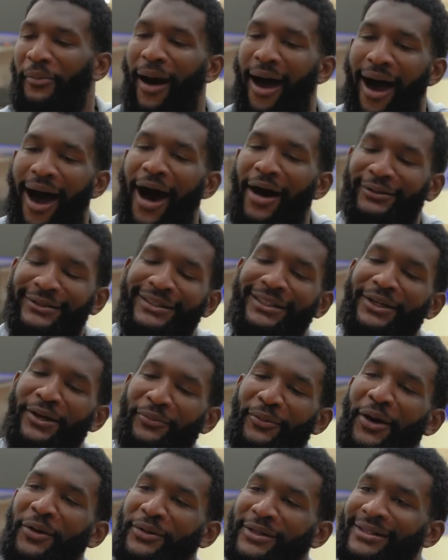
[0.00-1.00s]
but I was thinking
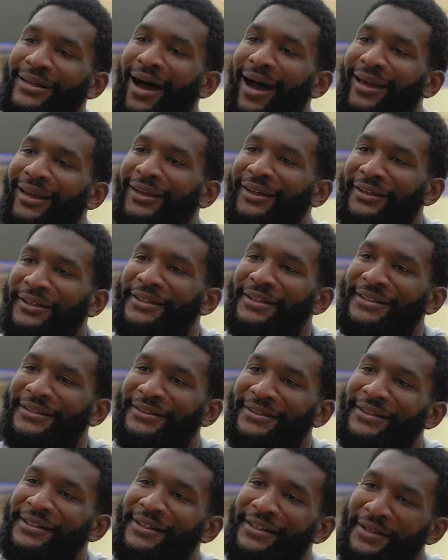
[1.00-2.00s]
about retiring in this
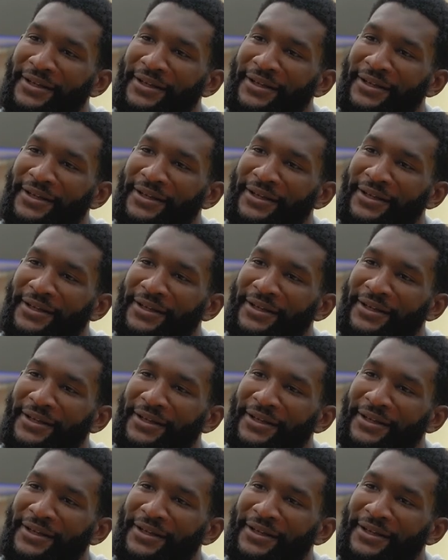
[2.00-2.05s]
city.